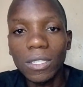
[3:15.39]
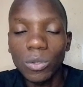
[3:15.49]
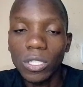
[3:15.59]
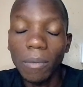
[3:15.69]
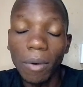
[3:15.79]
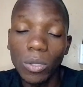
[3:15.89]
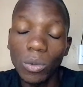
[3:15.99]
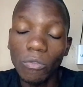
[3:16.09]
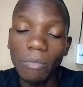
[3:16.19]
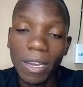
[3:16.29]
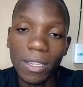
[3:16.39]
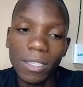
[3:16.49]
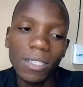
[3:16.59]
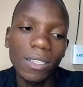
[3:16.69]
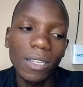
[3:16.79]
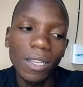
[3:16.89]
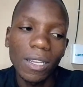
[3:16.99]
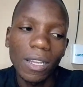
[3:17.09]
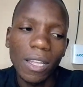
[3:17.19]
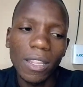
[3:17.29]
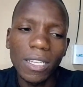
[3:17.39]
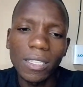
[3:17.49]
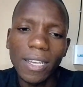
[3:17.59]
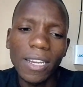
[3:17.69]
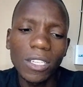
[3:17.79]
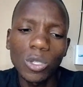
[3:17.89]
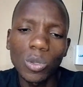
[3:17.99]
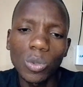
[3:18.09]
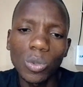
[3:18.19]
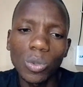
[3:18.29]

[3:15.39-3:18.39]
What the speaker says: huge amount of money, they tend to,